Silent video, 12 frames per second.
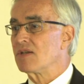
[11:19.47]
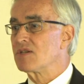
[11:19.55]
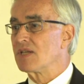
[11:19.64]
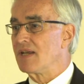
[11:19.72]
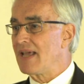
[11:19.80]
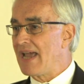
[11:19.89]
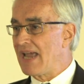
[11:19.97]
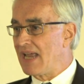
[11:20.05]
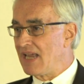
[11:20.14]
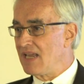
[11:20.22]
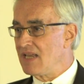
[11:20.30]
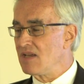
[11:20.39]

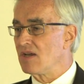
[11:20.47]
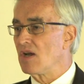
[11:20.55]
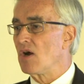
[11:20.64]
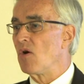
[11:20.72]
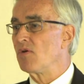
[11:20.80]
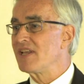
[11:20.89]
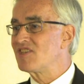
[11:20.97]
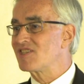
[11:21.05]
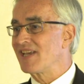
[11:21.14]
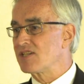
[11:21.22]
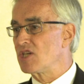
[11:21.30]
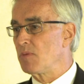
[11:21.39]
Today, only
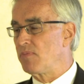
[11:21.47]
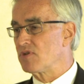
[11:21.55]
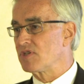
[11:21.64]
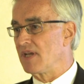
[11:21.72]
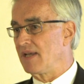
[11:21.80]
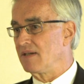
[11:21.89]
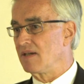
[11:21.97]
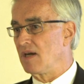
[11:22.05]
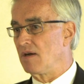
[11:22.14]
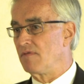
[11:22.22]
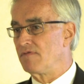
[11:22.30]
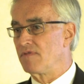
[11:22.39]
60%
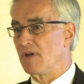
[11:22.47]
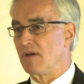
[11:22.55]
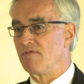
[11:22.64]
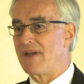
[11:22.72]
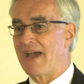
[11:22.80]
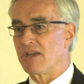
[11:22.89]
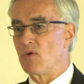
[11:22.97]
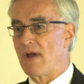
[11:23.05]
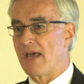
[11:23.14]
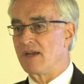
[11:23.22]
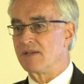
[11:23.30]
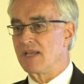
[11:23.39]
of value
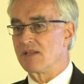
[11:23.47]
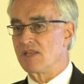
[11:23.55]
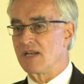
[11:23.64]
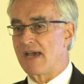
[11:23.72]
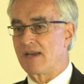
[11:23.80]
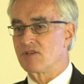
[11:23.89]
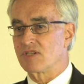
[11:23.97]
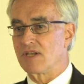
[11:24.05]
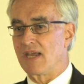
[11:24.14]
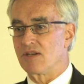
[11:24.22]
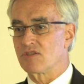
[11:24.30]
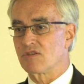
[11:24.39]
added in the United
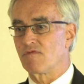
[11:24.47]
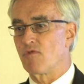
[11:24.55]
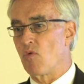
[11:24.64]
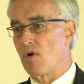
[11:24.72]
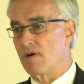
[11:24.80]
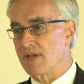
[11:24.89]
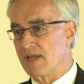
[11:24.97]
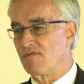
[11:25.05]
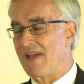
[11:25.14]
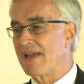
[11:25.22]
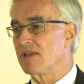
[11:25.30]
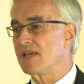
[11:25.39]
States for
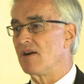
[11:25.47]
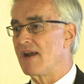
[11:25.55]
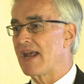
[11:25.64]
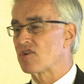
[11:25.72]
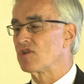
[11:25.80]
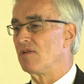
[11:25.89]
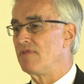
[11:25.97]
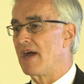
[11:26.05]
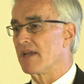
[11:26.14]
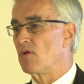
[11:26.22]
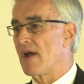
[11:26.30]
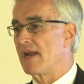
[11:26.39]
international
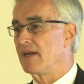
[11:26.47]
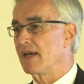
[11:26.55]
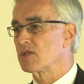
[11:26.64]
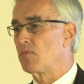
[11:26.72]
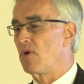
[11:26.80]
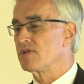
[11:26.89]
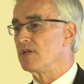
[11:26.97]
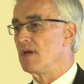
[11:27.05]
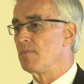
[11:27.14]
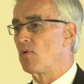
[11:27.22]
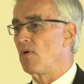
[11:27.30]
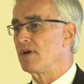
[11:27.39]
value added exports and
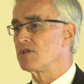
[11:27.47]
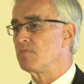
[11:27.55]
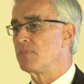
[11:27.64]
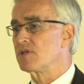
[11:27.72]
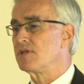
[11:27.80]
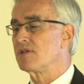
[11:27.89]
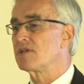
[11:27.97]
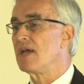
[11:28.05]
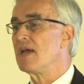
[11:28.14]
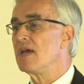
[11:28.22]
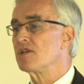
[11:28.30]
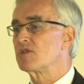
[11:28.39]
imports, business,
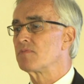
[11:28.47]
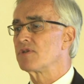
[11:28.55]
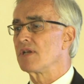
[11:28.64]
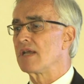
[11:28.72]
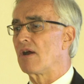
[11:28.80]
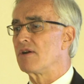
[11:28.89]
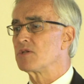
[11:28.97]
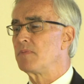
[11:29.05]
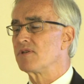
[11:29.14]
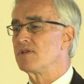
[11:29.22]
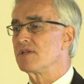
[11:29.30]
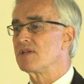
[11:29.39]
subsidiaries
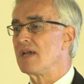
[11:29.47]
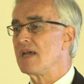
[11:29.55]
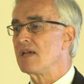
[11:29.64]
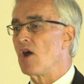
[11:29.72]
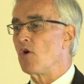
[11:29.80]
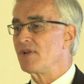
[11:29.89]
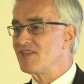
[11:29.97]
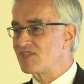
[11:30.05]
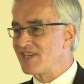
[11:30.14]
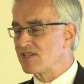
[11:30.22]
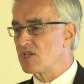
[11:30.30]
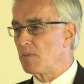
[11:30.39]
business, only
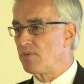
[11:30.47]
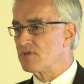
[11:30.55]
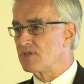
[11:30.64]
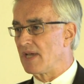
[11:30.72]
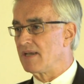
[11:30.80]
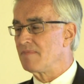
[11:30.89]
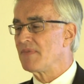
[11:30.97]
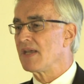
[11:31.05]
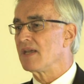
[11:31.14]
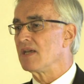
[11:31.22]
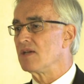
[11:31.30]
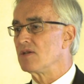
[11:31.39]
60%
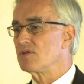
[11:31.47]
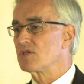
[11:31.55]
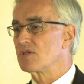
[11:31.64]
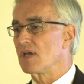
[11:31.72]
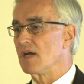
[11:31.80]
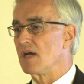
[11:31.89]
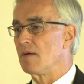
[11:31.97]
is